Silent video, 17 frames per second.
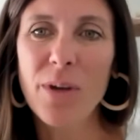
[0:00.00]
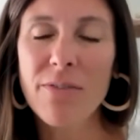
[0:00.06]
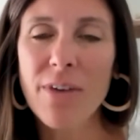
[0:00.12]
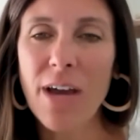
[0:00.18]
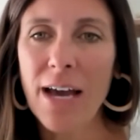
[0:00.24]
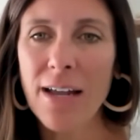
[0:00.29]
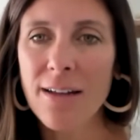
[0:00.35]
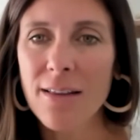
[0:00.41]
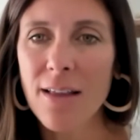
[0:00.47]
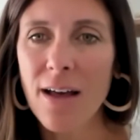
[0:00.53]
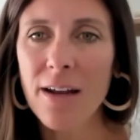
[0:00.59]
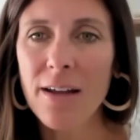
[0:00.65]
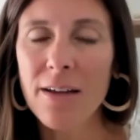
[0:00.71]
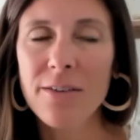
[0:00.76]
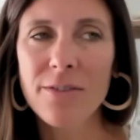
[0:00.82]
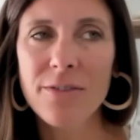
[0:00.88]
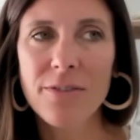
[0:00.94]
had a lot
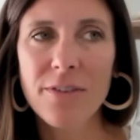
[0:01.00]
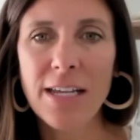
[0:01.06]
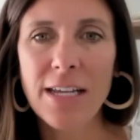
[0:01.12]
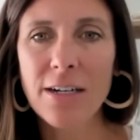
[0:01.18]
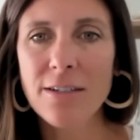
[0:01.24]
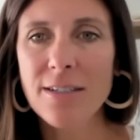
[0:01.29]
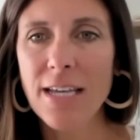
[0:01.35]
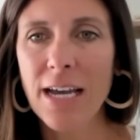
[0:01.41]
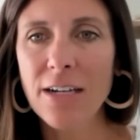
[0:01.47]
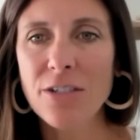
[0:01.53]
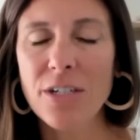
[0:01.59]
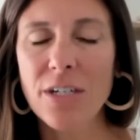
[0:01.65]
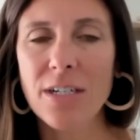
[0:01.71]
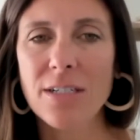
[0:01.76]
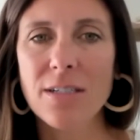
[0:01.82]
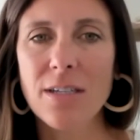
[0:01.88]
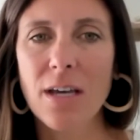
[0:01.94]
of
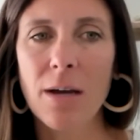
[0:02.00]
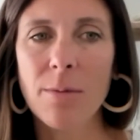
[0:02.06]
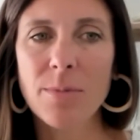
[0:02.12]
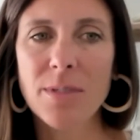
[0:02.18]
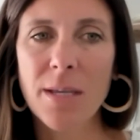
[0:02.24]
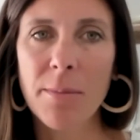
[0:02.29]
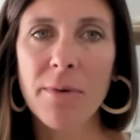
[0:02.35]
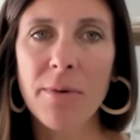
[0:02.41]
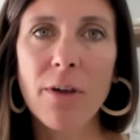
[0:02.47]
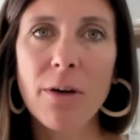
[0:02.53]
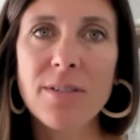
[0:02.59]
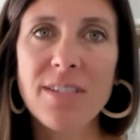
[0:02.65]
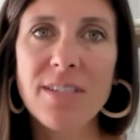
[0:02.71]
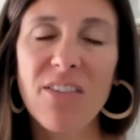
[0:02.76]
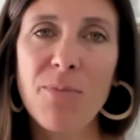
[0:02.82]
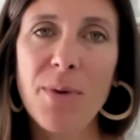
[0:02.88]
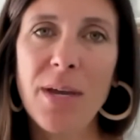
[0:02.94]
intersections. Some of those
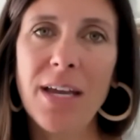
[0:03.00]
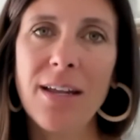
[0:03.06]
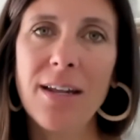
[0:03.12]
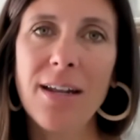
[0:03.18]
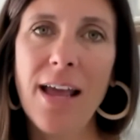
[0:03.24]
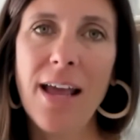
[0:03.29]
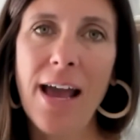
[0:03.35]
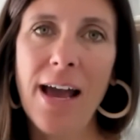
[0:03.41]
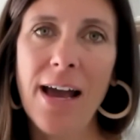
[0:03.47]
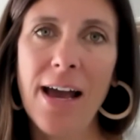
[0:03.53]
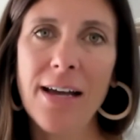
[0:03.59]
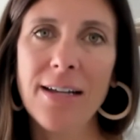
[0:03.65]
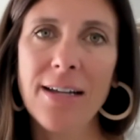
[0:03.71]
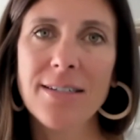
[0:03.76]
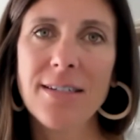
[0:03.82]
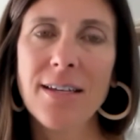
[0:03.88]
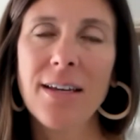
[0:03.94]
have been
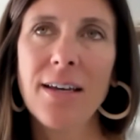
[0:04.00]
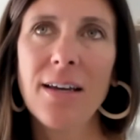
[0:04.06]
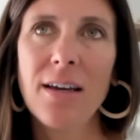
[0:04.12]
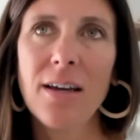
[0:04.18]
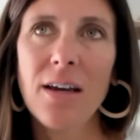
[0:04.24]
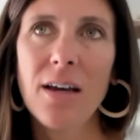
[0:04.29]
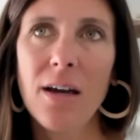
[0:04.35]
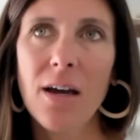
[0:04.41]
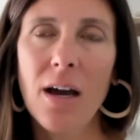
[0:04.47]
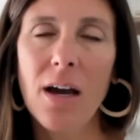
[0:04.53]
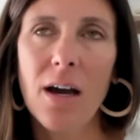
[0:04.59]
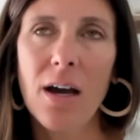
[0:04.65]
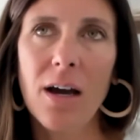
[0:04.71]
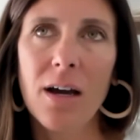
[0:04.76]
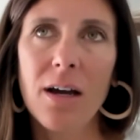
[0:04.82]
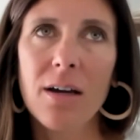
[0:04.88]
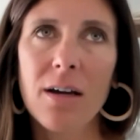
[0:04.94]
at
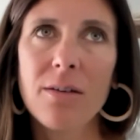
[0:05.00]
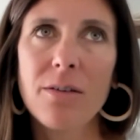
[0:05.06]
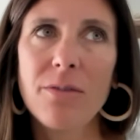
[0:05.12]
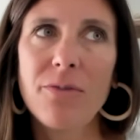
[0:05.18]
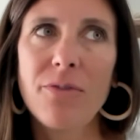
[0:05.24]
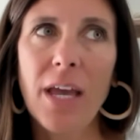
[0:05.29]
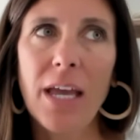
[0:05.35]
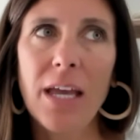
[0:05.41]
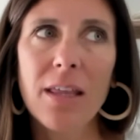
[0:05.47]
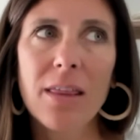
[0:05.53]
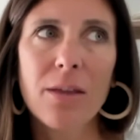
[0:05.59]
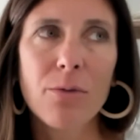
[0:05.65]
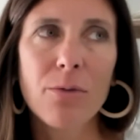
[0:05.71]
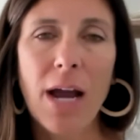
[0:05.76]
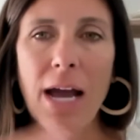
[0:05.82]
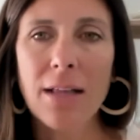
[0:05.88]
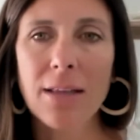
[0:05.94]
faith
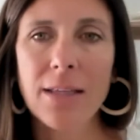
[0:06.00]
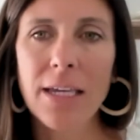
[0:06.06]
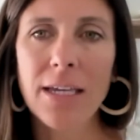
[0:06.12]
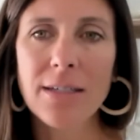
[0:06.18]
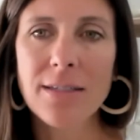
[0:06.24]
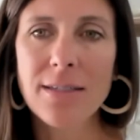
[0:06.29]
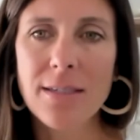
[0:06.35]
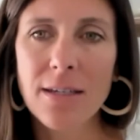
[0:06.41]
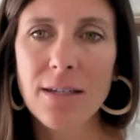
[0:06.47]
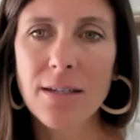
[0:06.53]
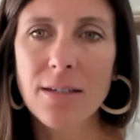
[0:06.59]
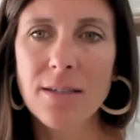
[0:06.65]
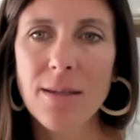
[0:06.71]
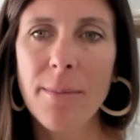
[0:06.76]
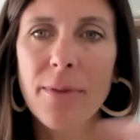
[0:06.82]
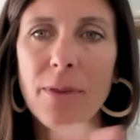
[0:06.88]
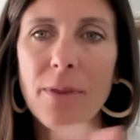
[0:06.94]
rallies.
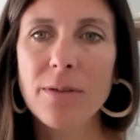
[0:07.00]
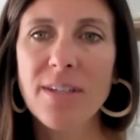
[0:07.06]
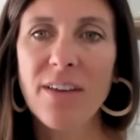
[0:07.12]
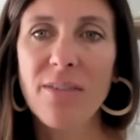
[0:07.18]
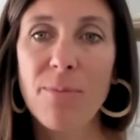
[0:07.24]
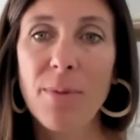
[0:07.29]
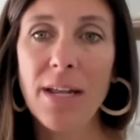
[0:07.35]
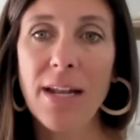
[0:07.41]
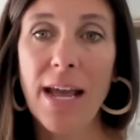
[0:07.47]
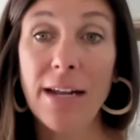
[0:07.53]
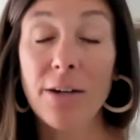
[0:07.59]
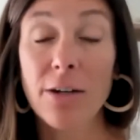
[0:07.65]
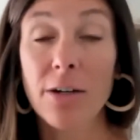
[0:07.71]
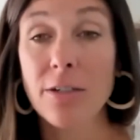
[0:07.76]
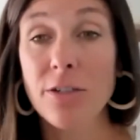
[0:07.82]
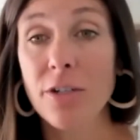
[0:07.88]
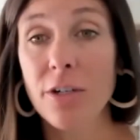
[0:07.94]
Some of those have been at
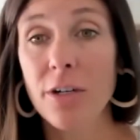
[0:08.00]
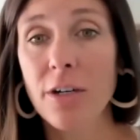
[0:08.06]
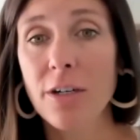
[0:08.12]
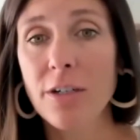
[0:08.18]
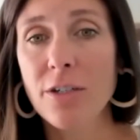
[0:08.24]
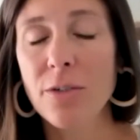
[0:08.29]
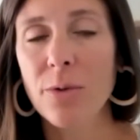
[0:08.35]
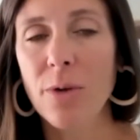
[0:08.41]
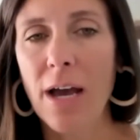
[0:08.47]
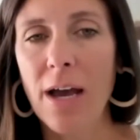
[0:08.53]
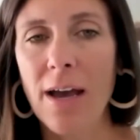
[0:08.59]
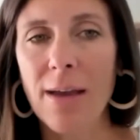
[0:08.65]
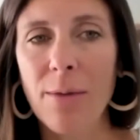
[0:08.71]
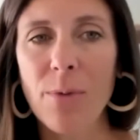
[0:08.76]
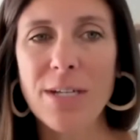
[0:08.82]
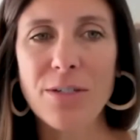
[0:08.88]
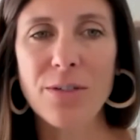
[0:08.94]
her church. I
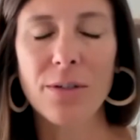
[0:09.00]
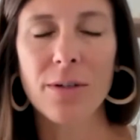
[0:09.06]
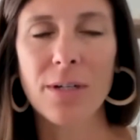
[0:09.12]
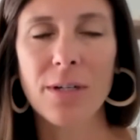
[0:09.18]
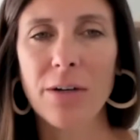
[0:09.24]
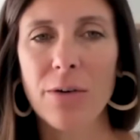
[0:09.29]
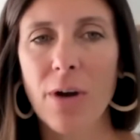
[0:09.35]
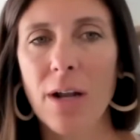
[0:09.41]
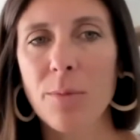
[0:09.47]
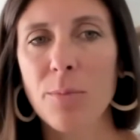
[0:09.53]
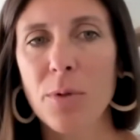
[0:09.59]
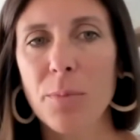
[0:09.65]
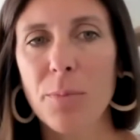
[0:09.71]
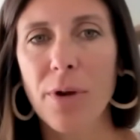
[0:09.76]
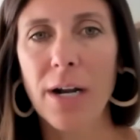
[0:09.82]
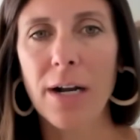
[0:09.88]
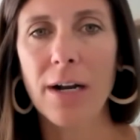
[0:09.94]
went to an incredible
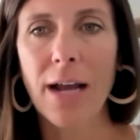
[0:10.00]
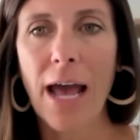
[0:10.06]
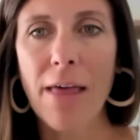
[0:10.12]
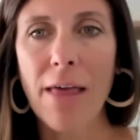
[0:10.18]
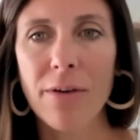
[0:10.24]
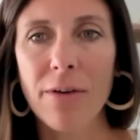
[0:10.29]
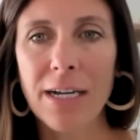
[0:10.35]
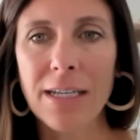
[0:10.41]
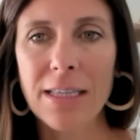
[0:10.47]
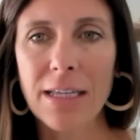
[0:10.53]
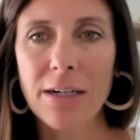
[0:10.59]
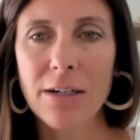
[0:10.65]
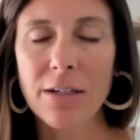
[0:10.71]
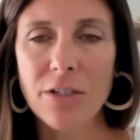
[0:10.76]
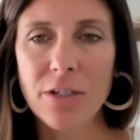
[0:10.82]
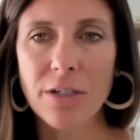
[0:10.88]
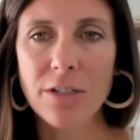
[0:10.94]
prayer gathering that her
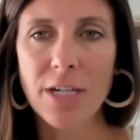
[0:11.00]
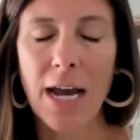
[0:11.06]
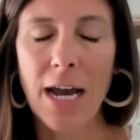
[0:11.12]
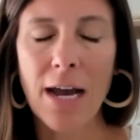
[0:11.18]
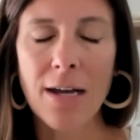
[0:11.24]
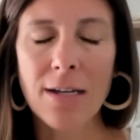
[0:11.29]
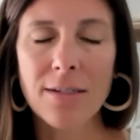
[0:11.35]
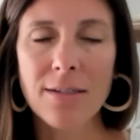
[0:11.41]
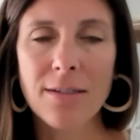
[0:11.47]
church had